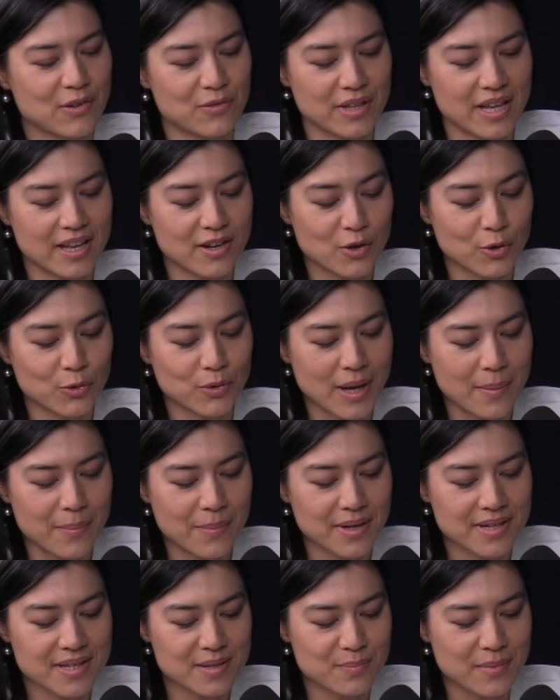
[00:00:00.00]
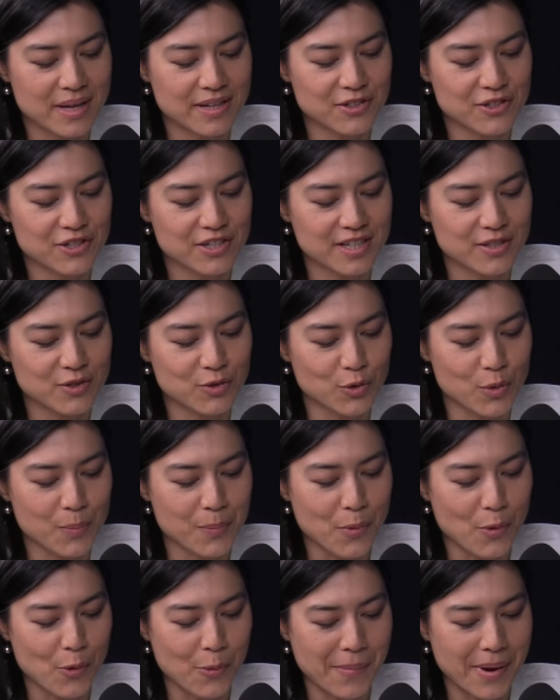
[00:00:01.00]
now on that note i must mention that you're a
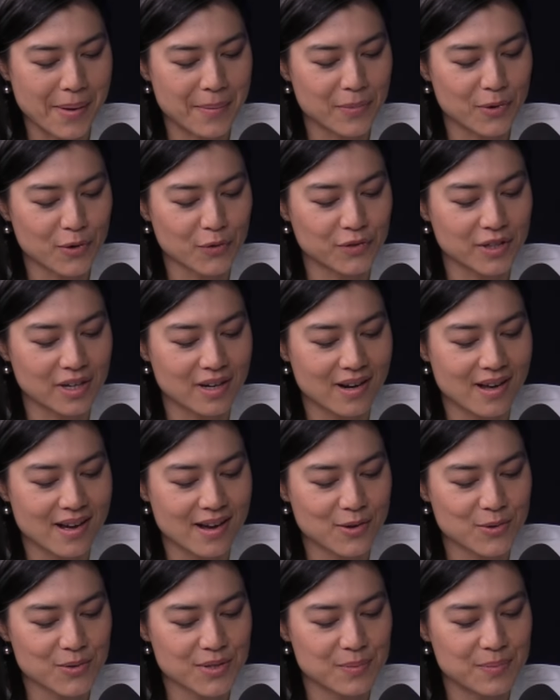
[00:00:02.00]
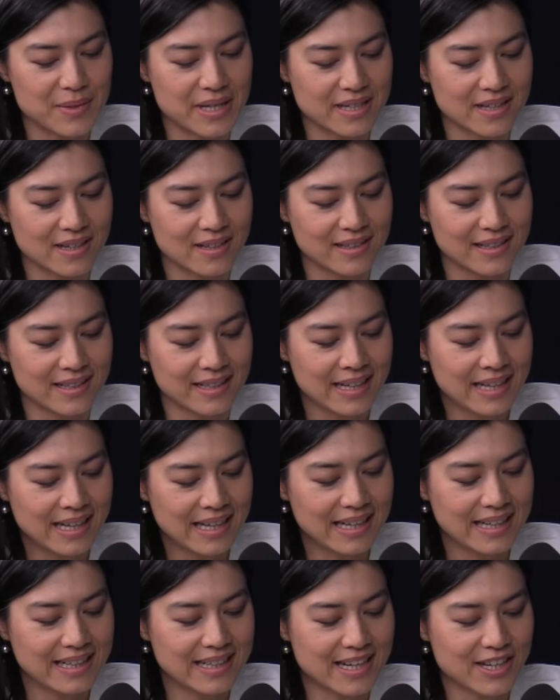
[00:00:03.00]
board member of the lagos biennale
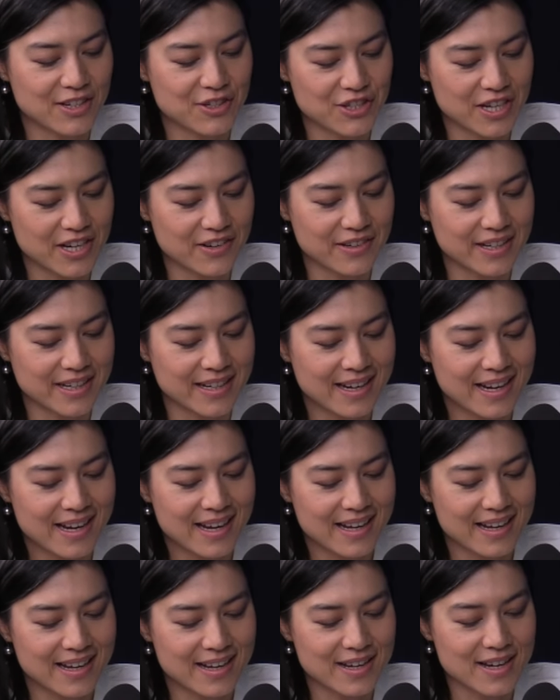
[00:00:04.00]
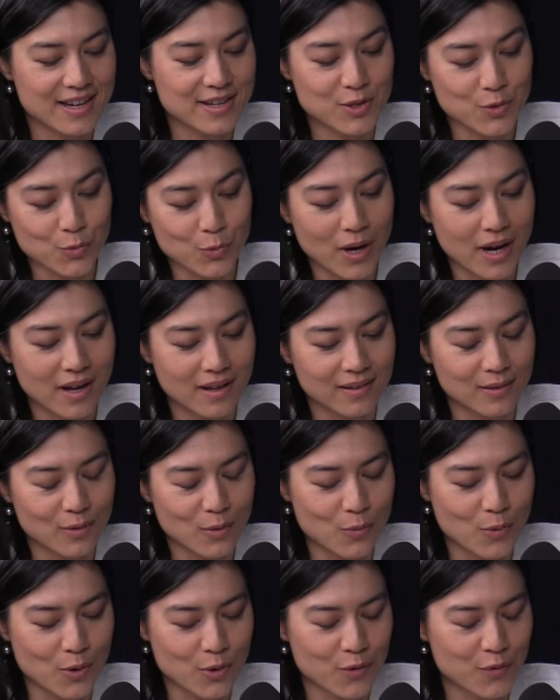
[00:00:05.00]
in nigeria uh, as well
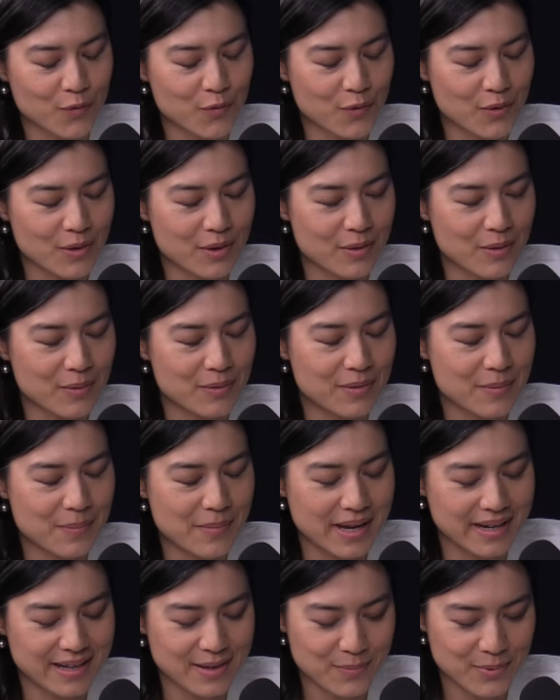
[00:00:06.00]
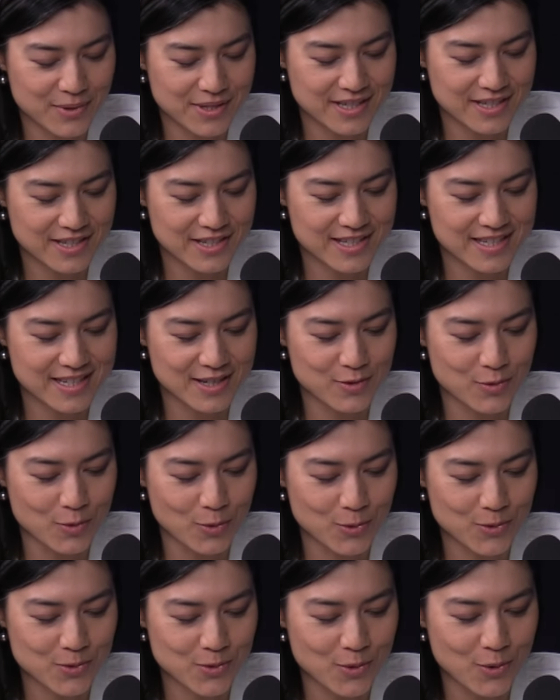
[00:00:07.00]
one of uh, the many positions that you
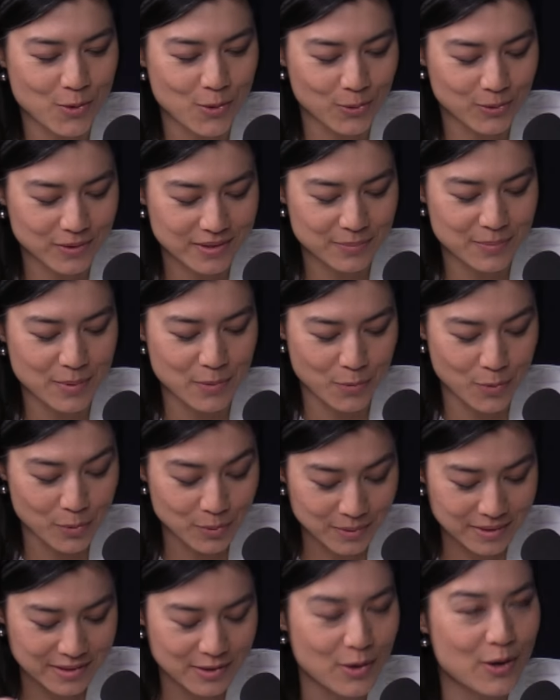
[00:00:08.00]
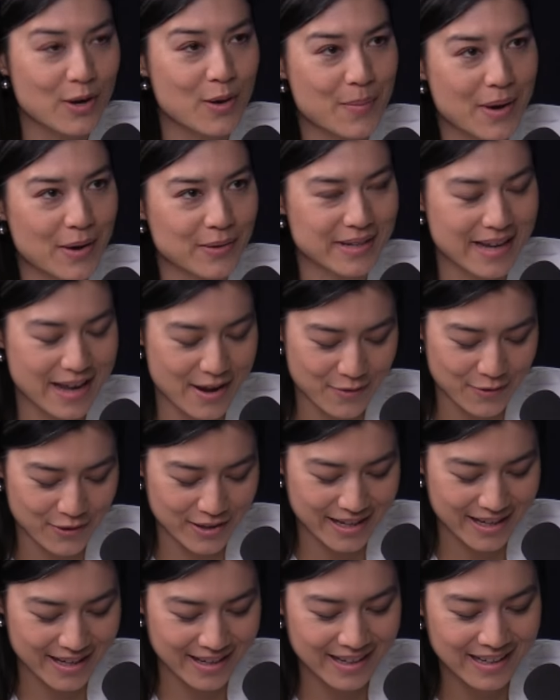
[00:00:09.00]
also hold but we'll talk about
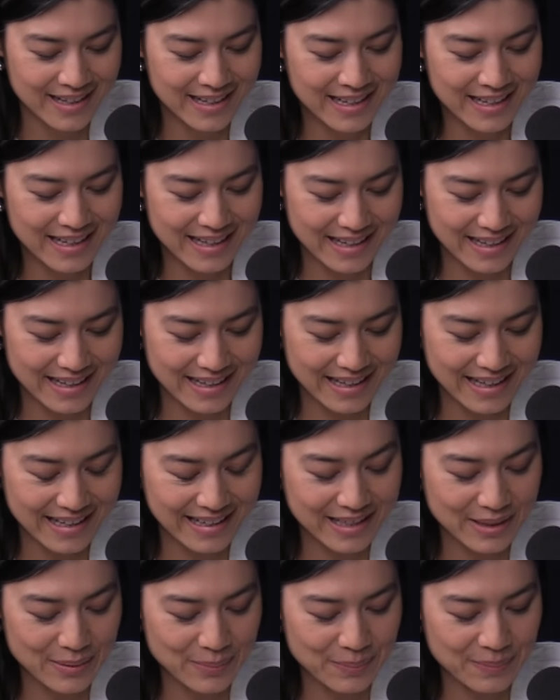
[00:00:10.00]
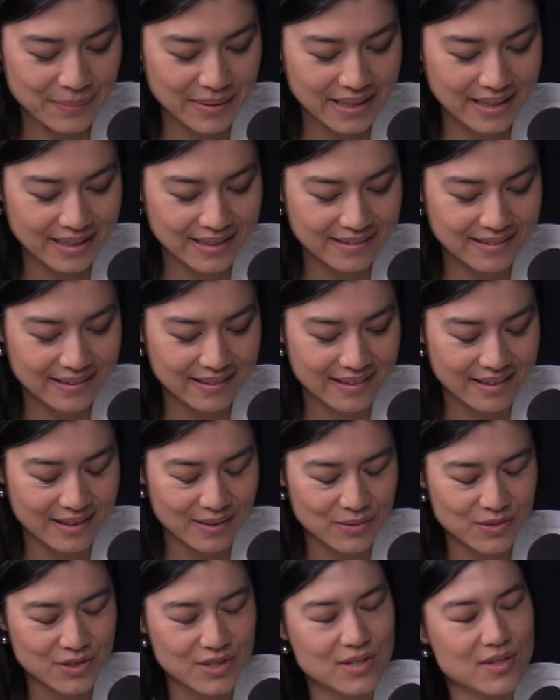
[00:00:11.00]
africa yes. uh, in a minute
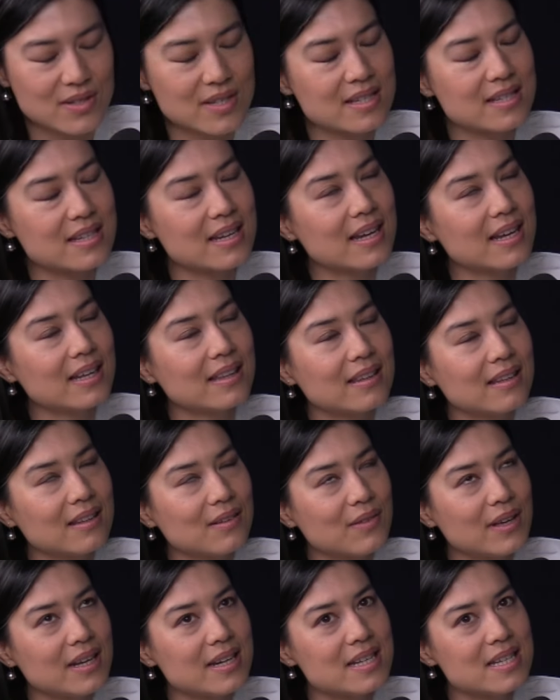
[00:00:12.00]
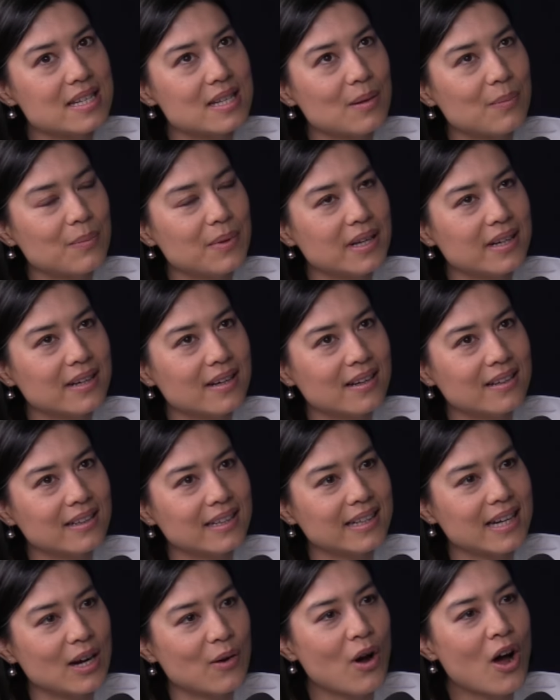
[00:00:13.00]
uh, just to stay at the venice
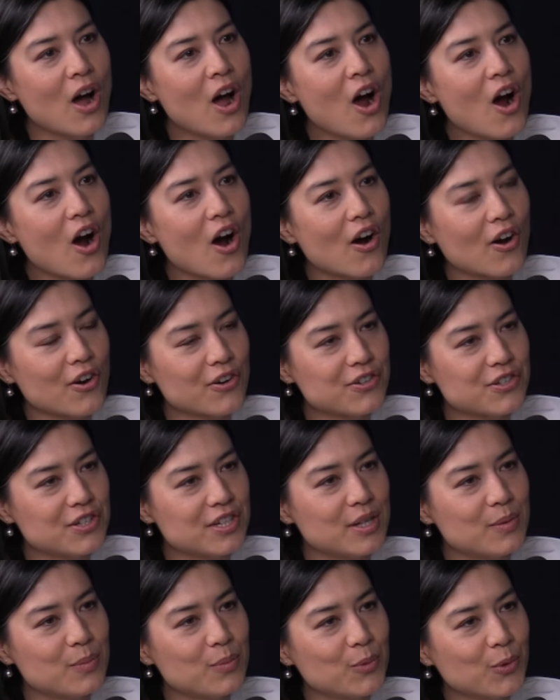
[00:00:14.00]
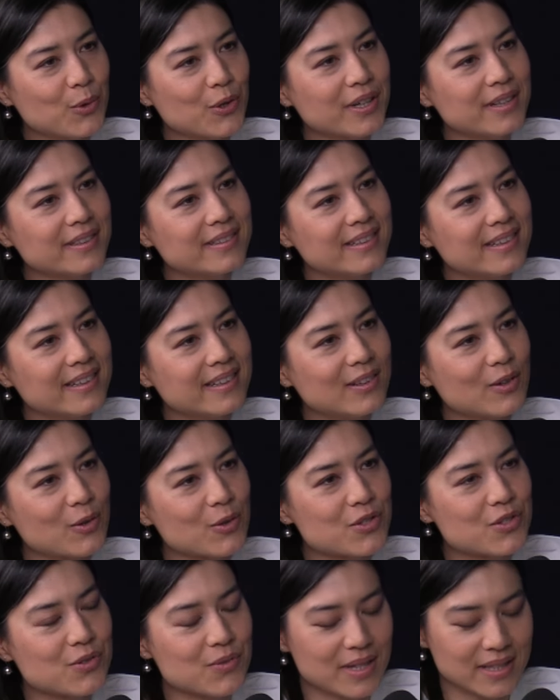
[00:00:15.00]
biennale now archie moore the
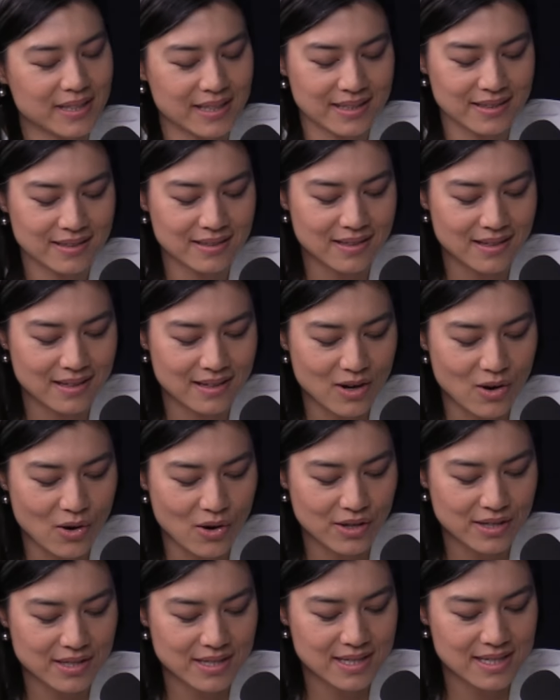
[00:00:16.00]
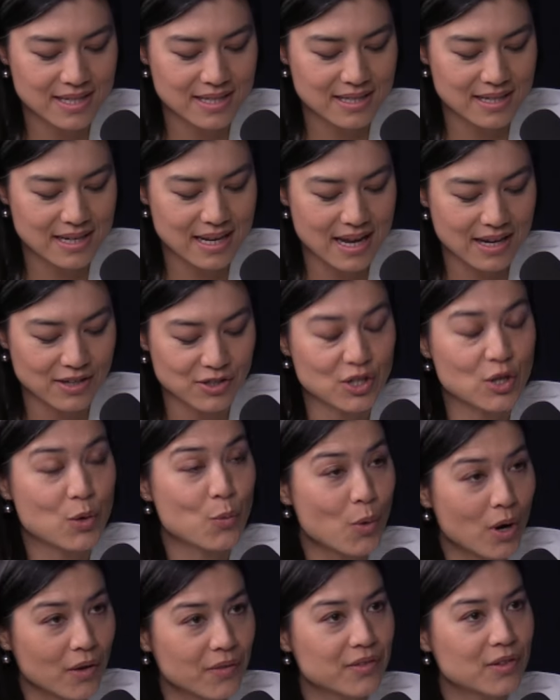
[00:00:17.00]
australian uh, artist
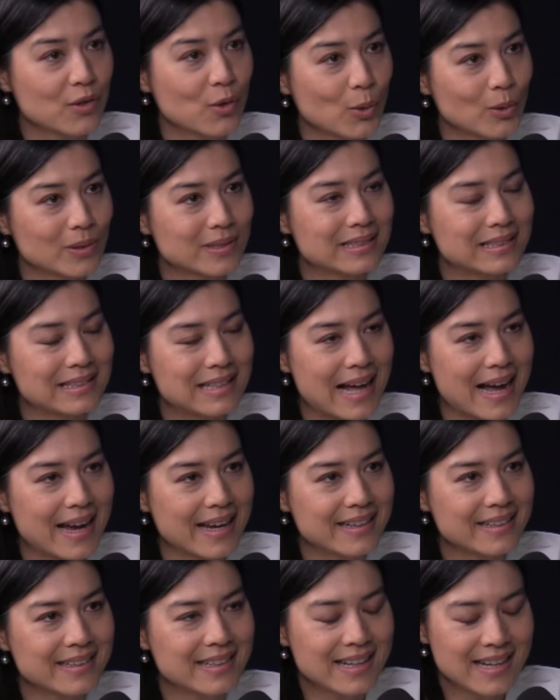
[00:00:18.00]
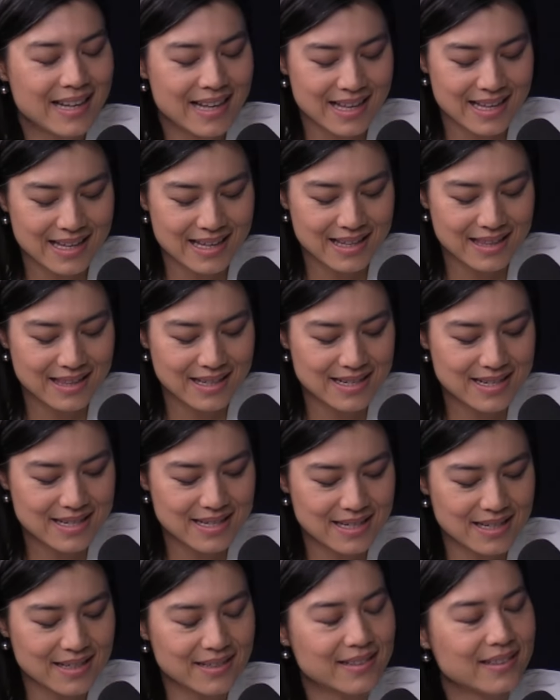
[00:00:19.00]
actually won the golden lion uh,
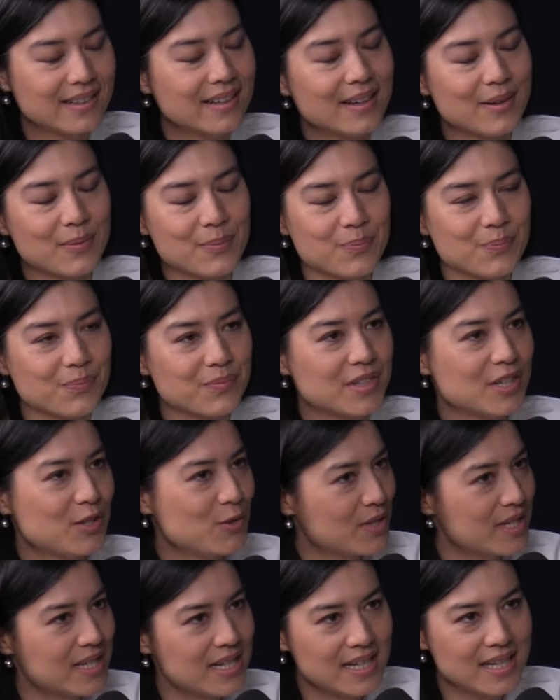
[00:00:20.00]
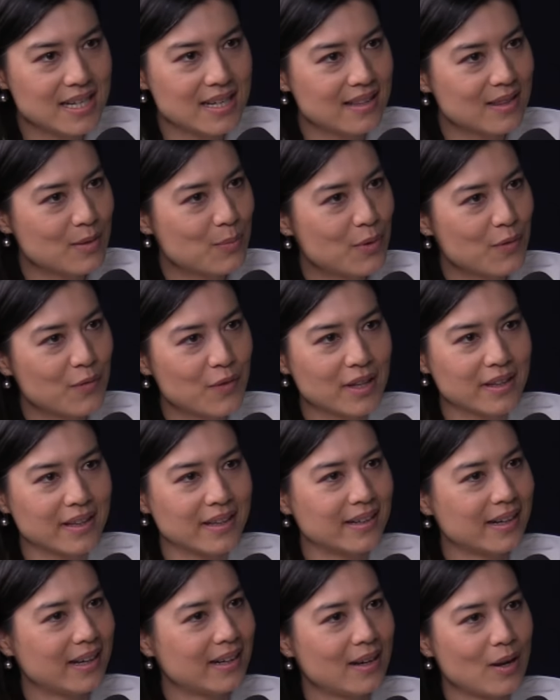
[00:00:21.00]
this year um, did you see the
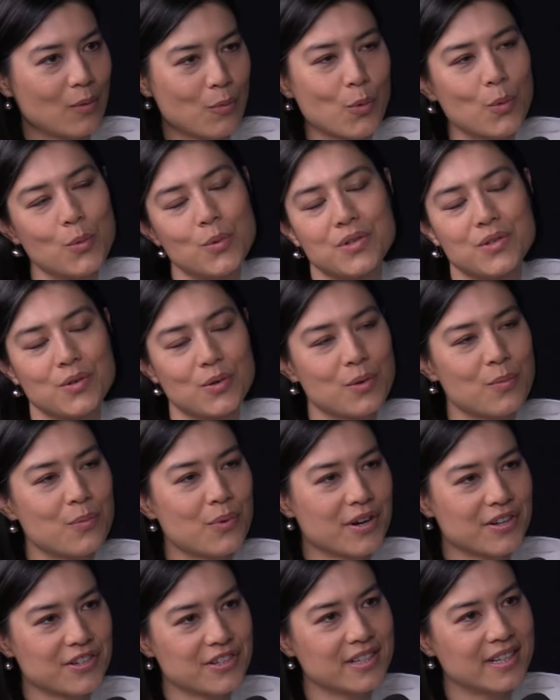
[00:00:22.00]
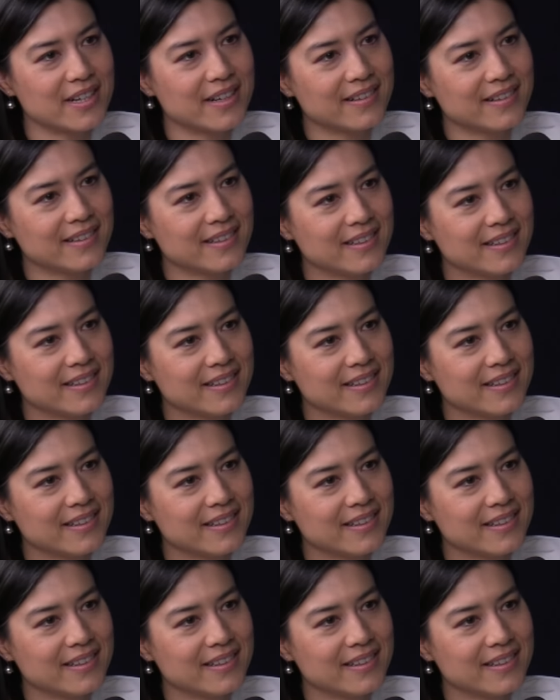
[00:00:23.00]
pavilion and, and what was your impression there